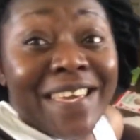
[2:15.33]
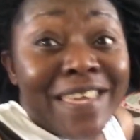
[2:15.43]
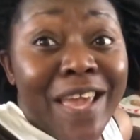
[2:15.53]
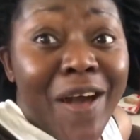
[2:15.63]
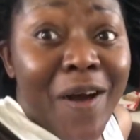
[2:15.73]

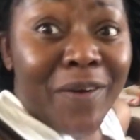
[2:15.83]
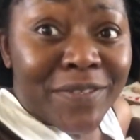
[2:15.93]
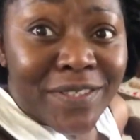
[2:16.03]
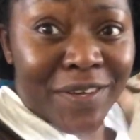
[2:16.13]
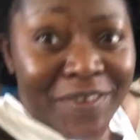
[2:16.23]

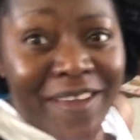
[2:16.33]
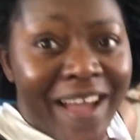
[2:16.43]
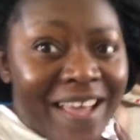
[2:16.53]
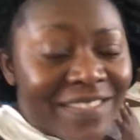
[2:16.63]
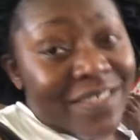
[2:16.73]
Yo, so you
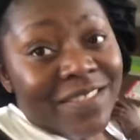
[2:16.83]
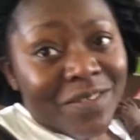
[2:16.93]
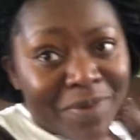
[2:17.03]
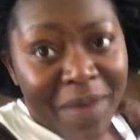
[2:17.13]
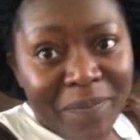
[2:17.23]
guys, it's
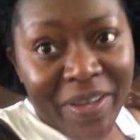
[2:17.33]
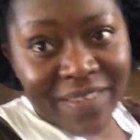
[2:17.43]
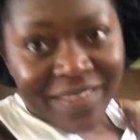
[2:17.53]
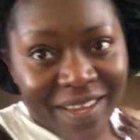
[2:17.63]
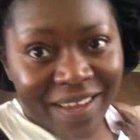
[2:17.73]
still my
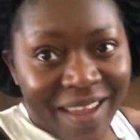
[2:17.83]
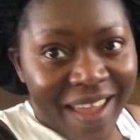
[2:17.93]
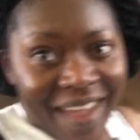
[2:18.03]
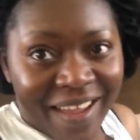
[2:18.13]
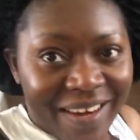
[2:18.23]

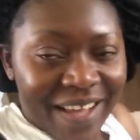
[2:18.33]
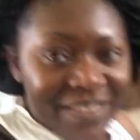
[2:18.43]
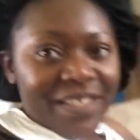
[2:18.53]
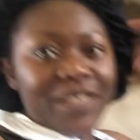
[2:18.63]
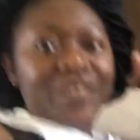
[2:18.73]
birthday and I still